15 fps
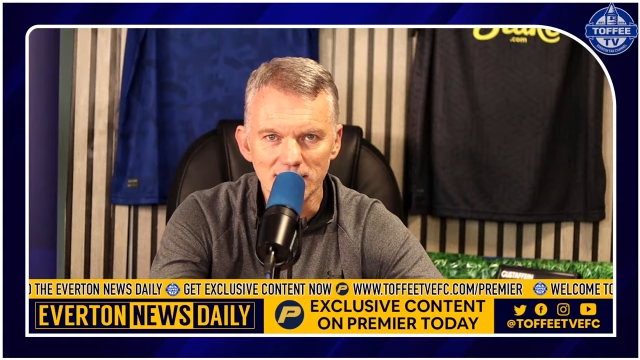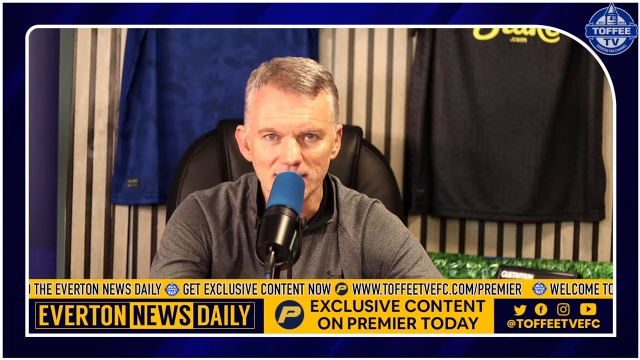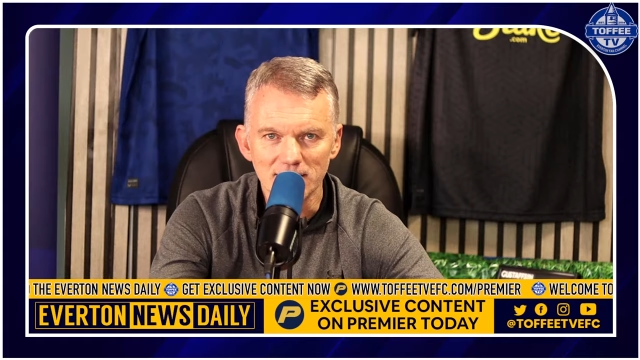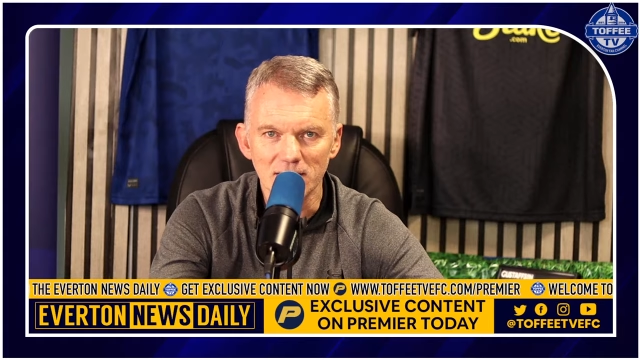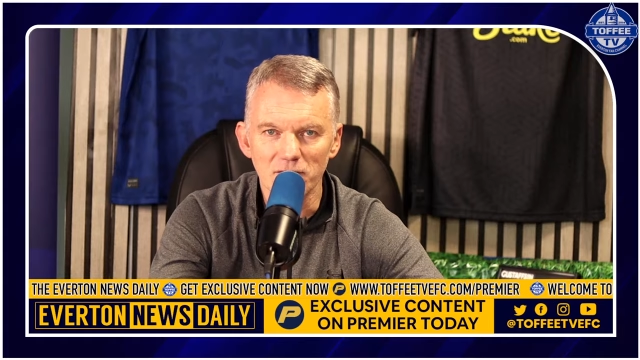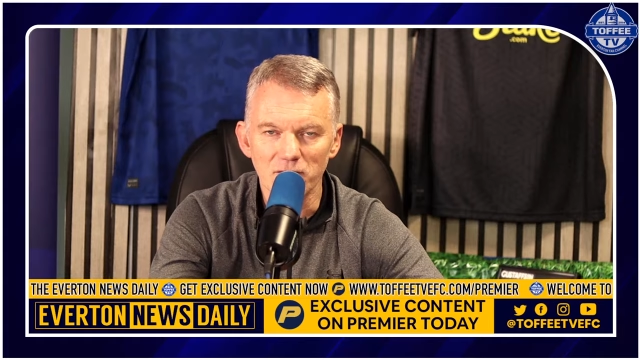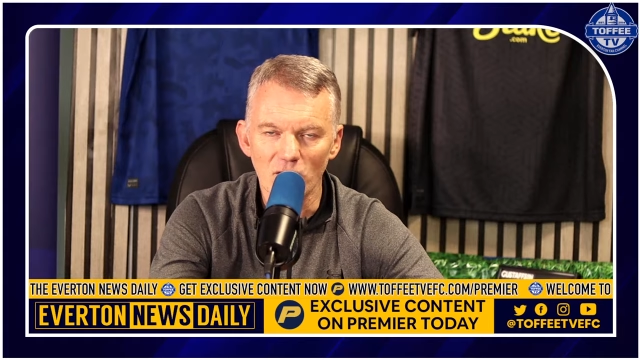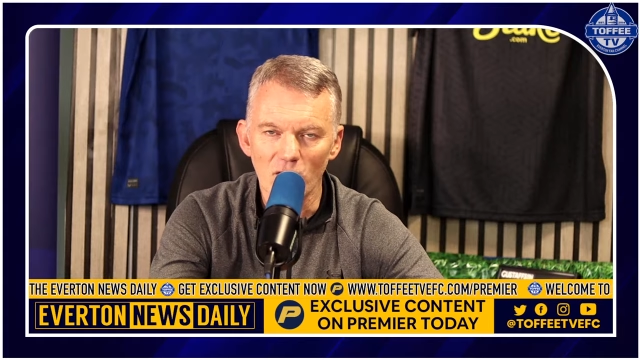
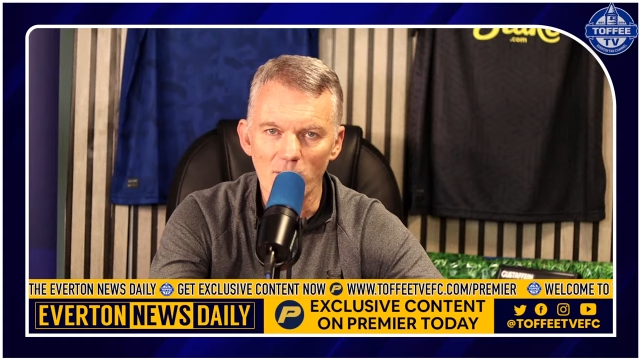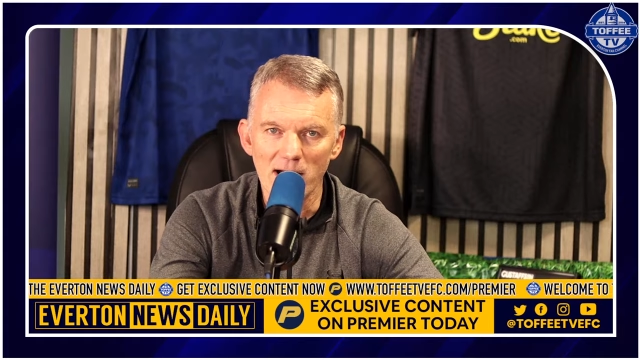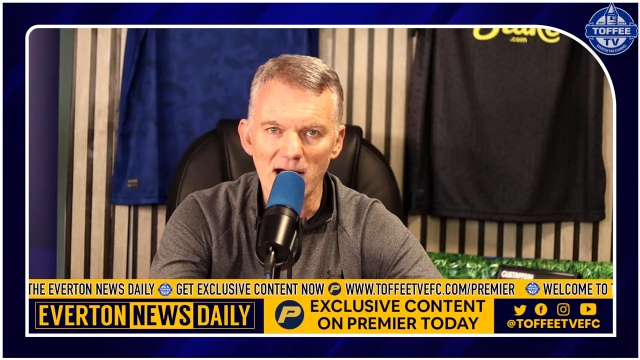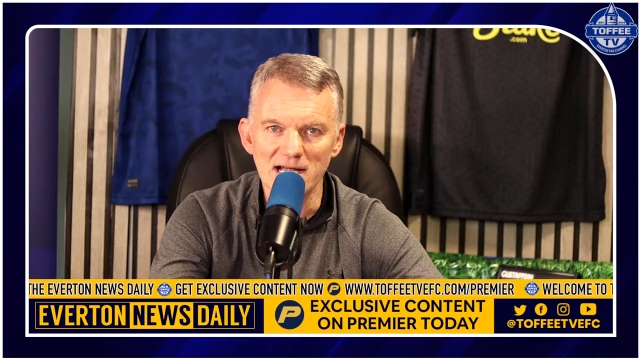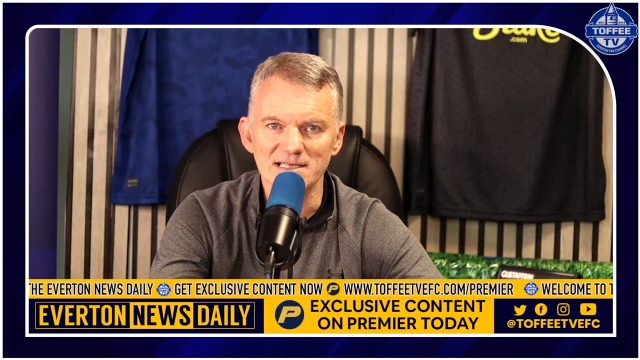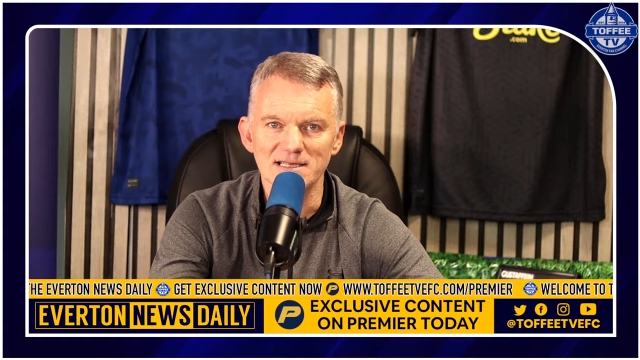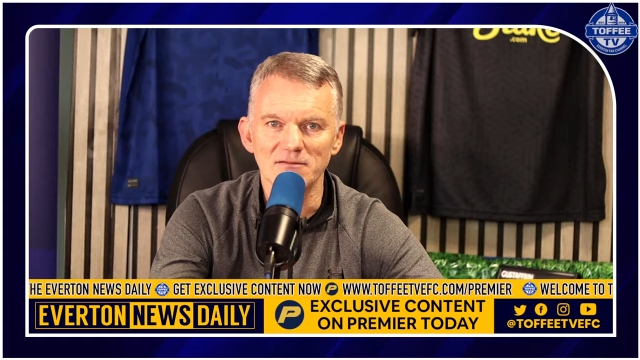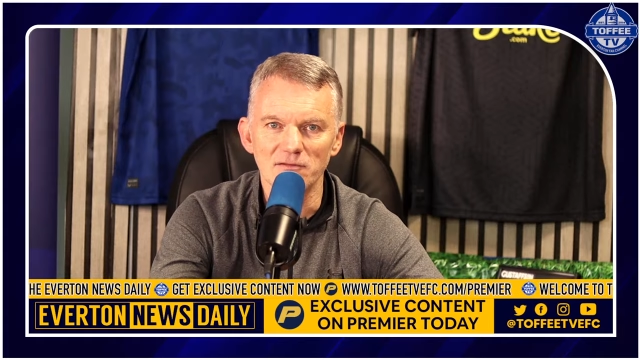the former
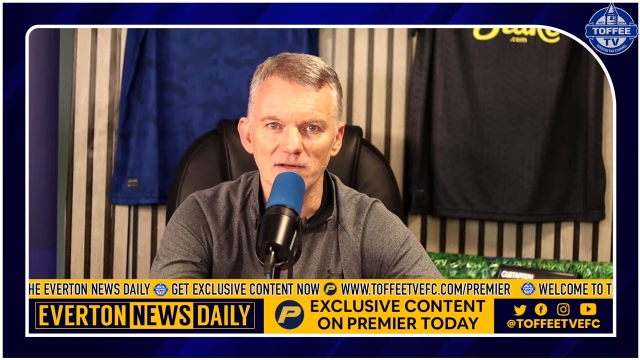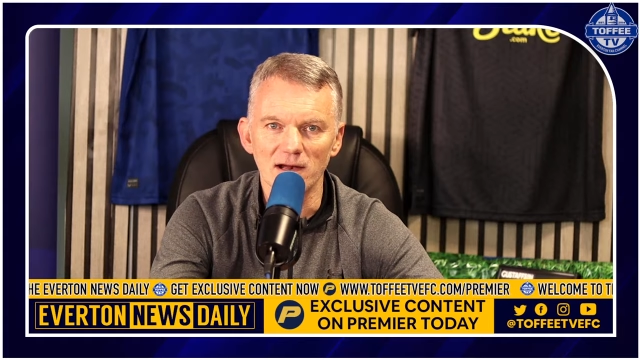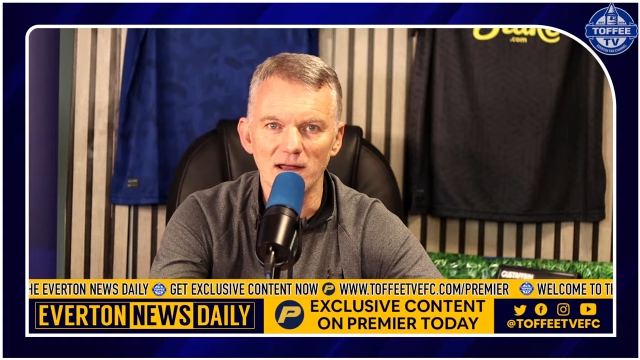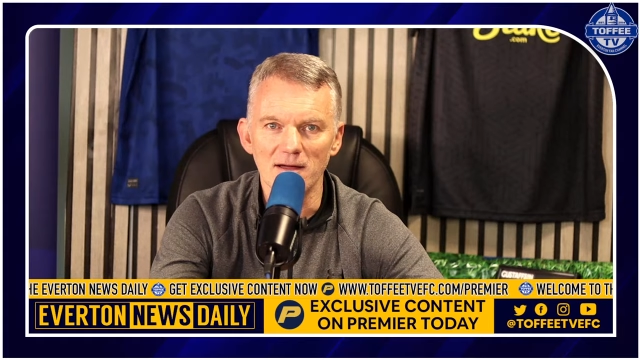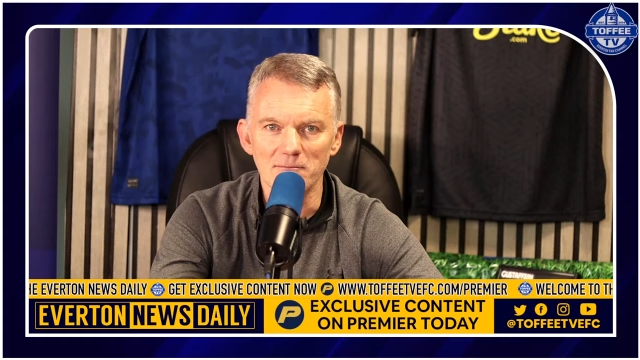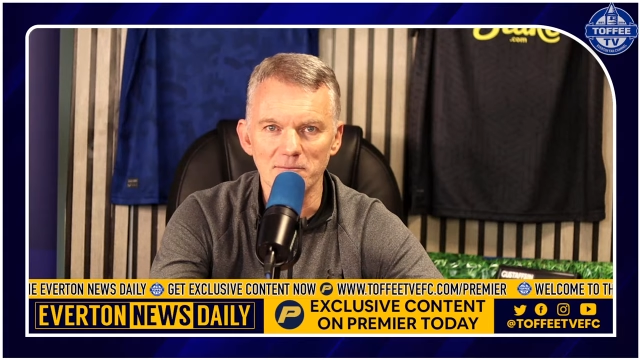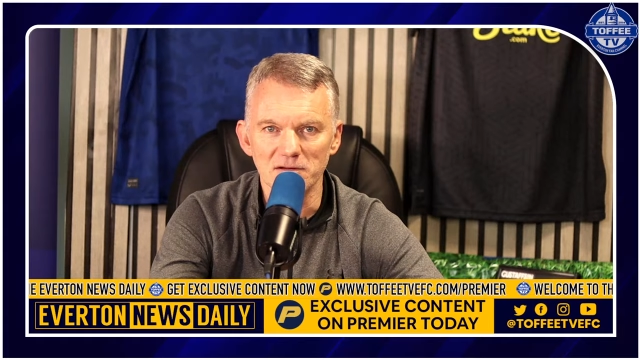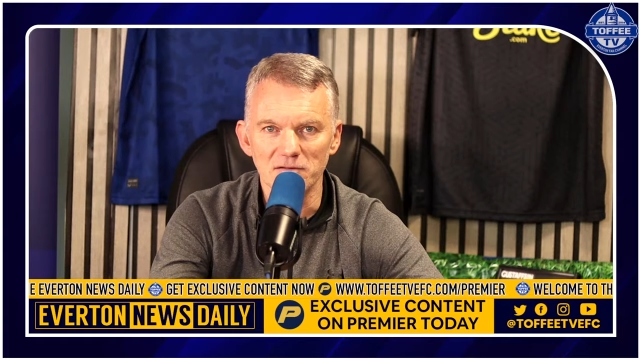Aston
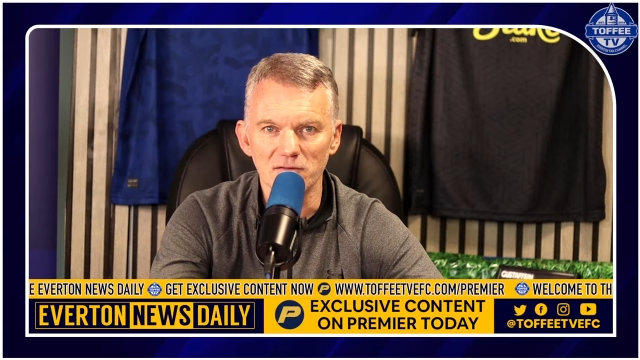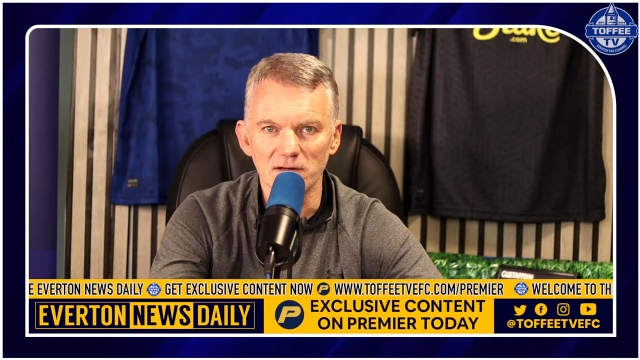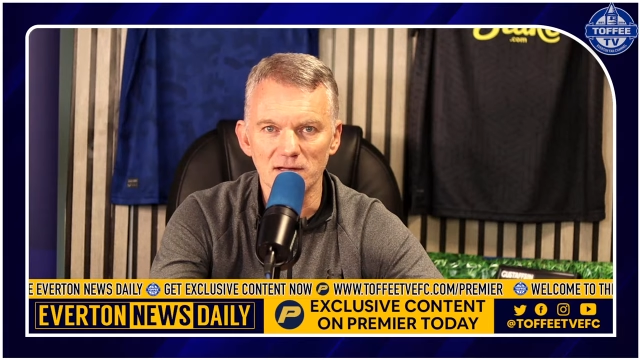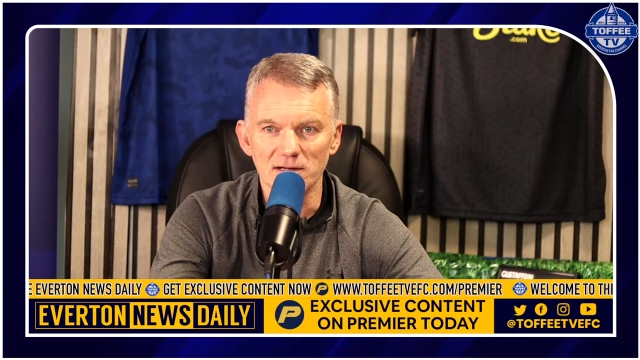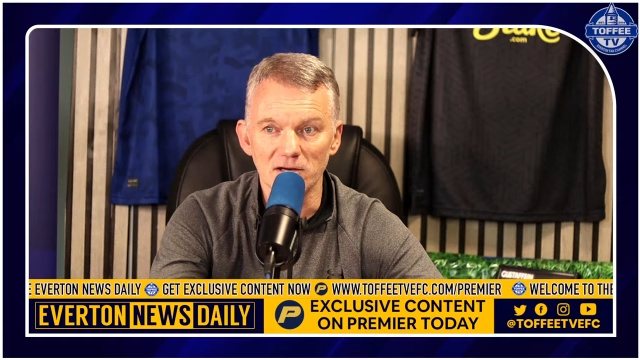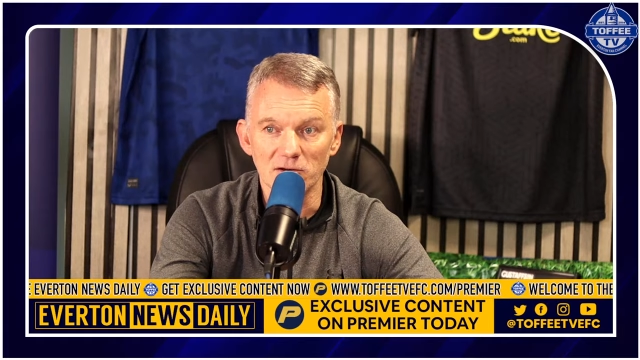Villa midfielder